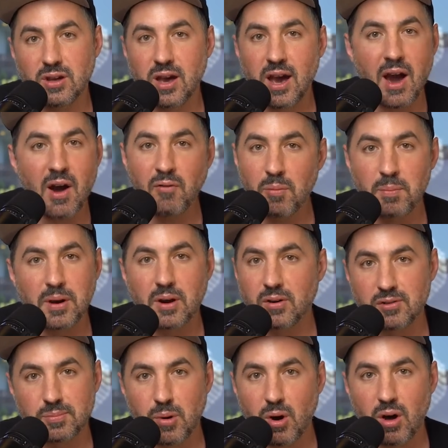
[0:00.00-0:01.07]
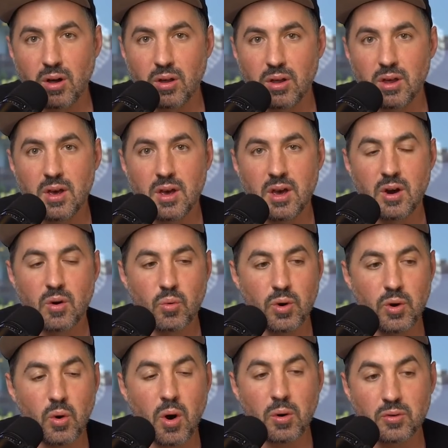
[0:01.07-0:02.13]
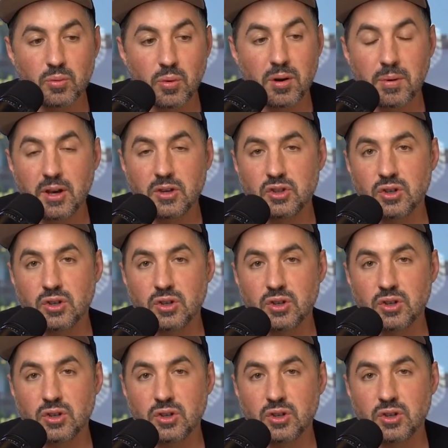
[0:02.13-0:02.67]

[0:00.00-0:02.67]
however big or small, we always want to make